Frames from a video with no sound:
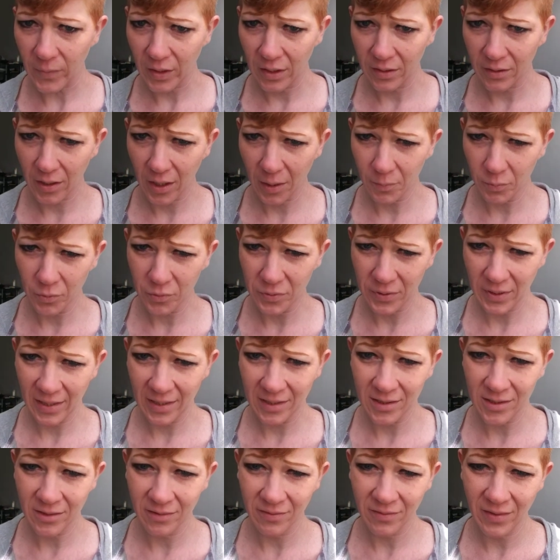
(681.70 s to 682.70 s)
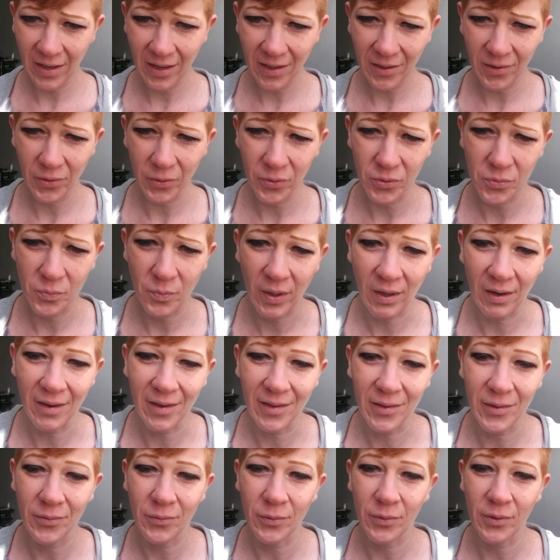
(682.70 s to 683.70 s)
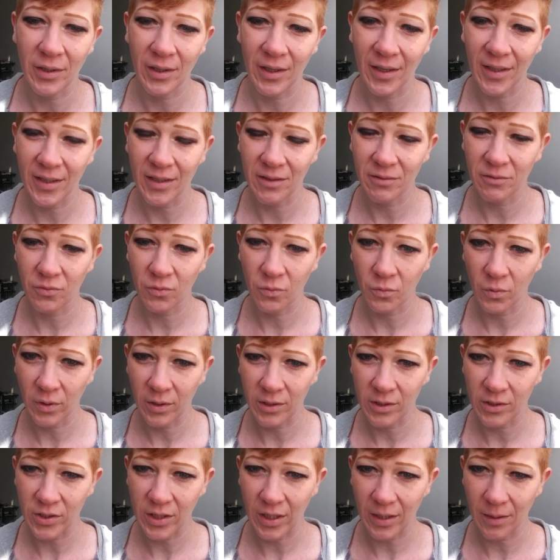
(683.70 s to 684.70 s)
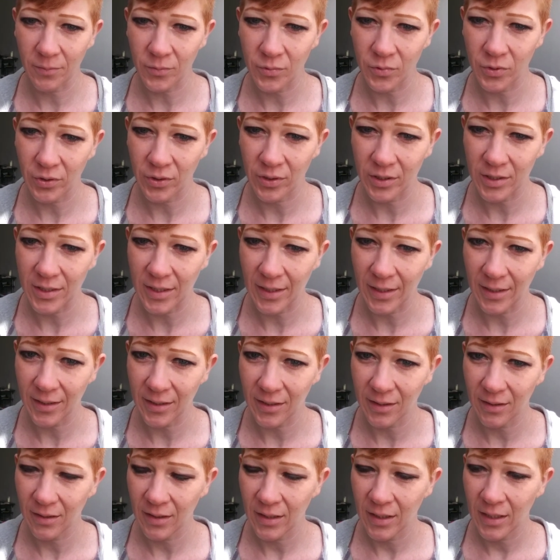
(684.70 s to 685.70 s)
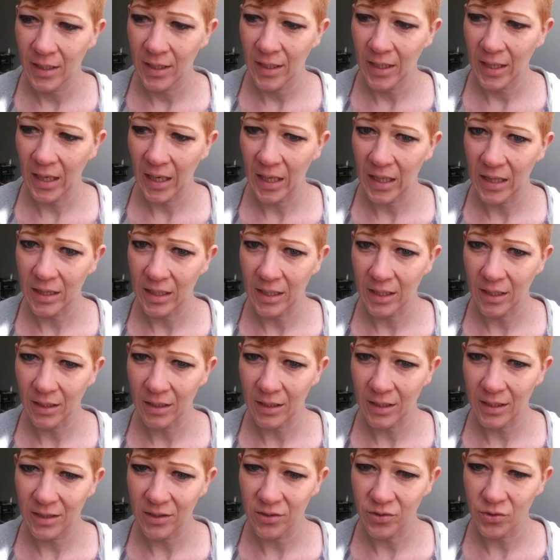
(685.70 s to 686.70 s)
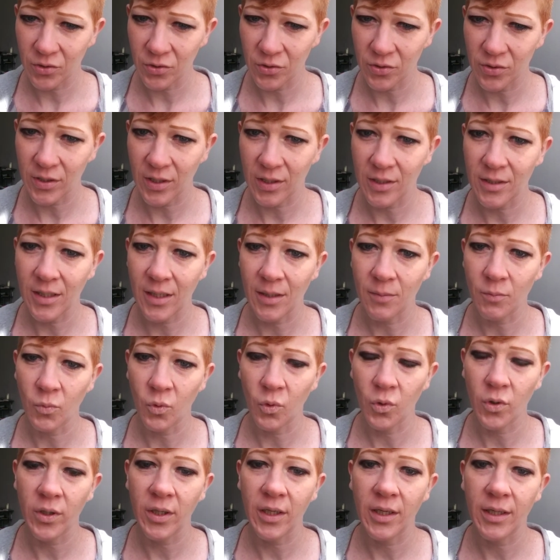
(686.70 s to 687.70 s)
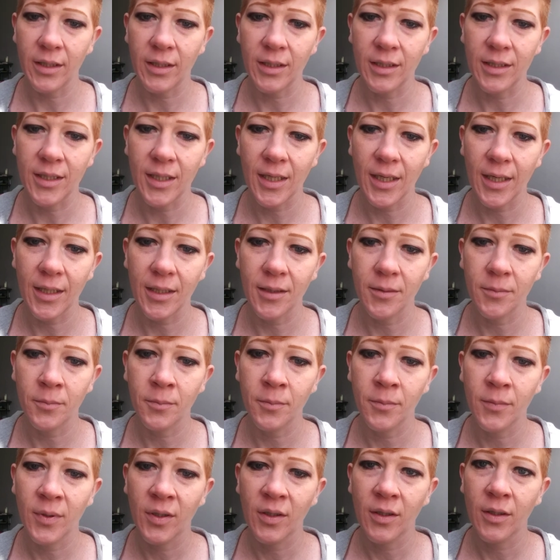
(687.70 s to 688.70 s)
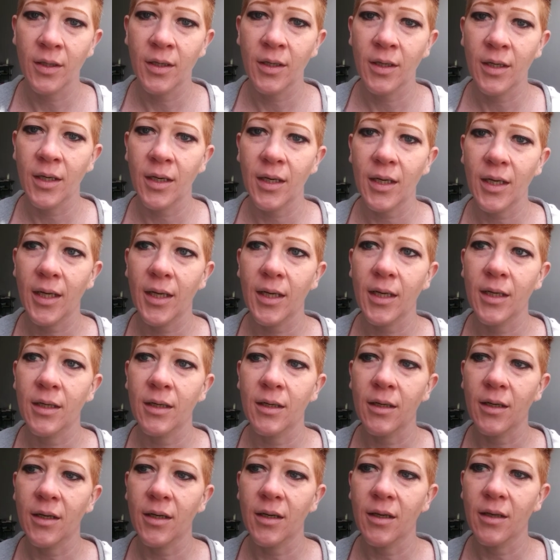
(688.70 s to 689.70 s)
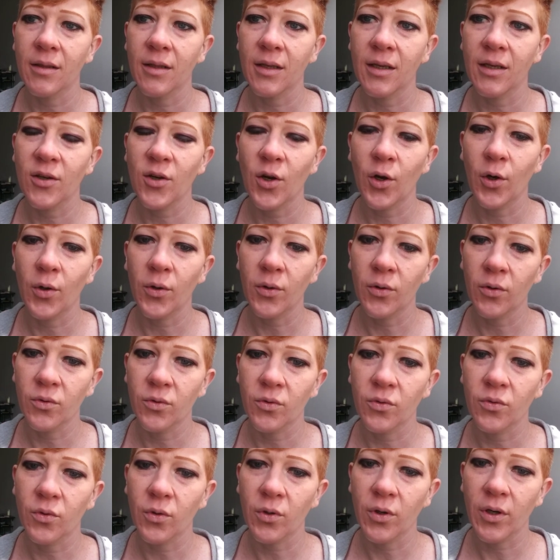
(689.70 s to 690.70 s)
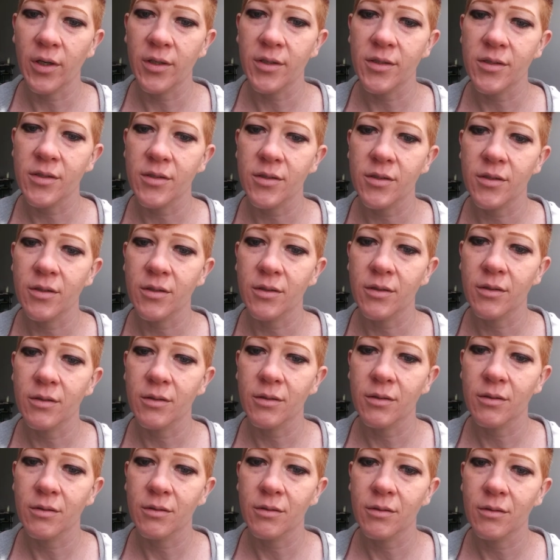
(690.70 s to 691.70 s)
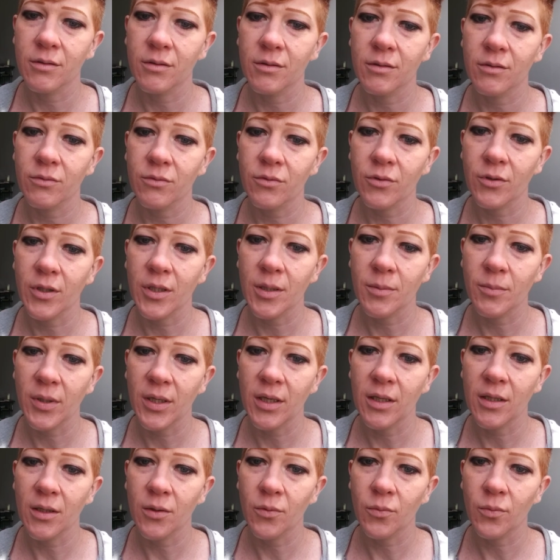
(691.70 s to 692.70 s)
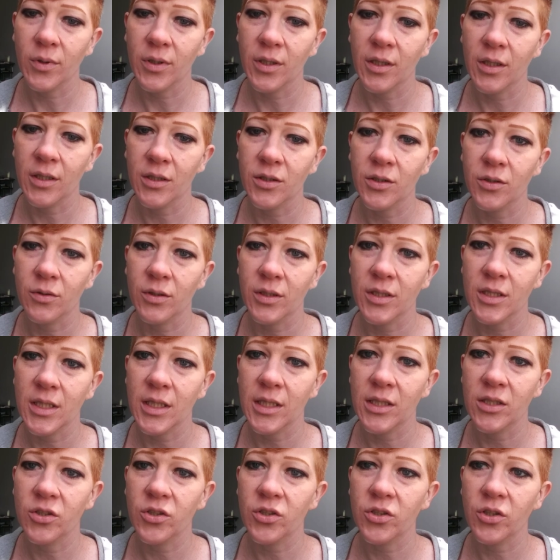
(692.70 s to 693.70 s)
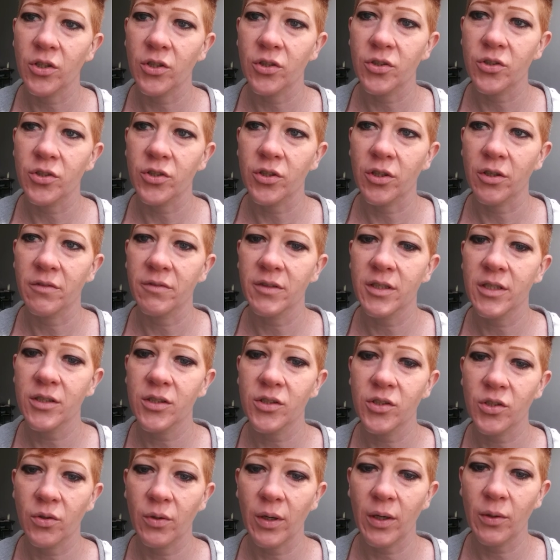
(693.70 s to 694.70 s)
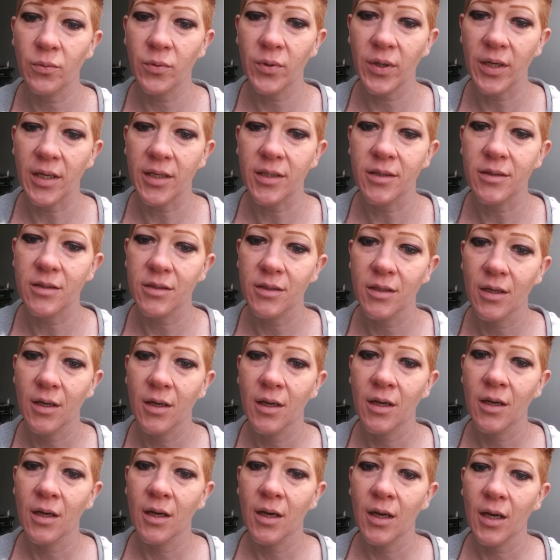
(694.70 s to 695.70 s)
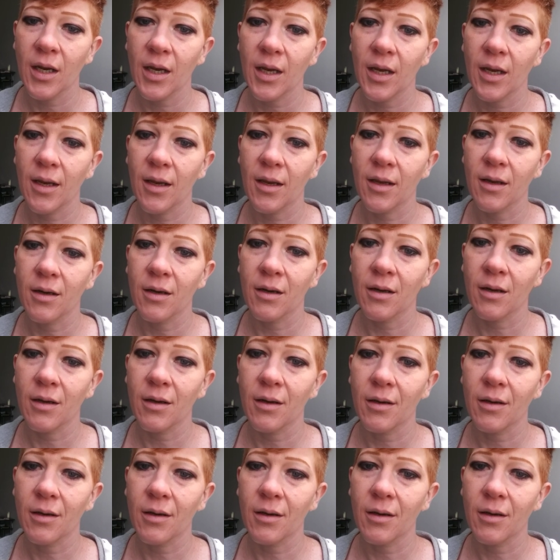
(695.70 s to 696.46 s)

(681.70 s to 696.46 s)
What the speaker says: couple days of that goes by where I give one chapter a day, and then Easter Sunday morning had came, and they called for anybody that wanted to attend church service. So I went, and